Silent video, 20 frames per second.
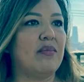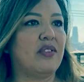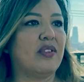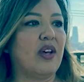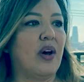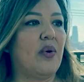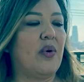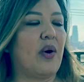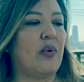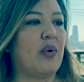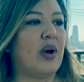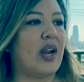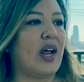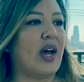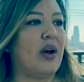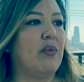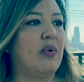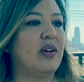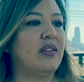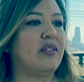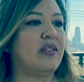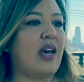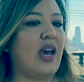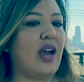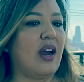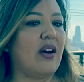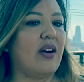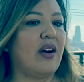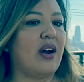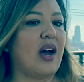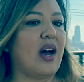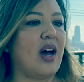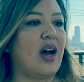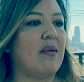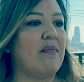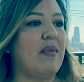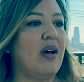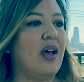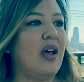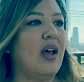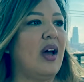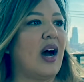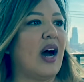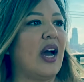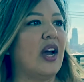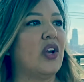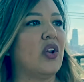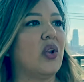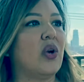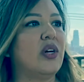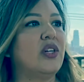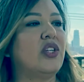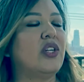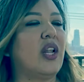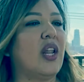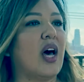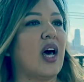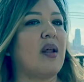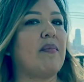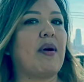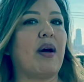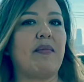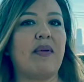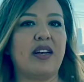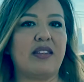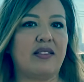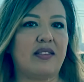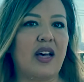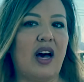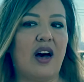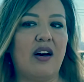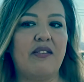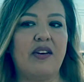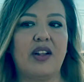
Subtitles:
So when I was there, I learned a lot about myself.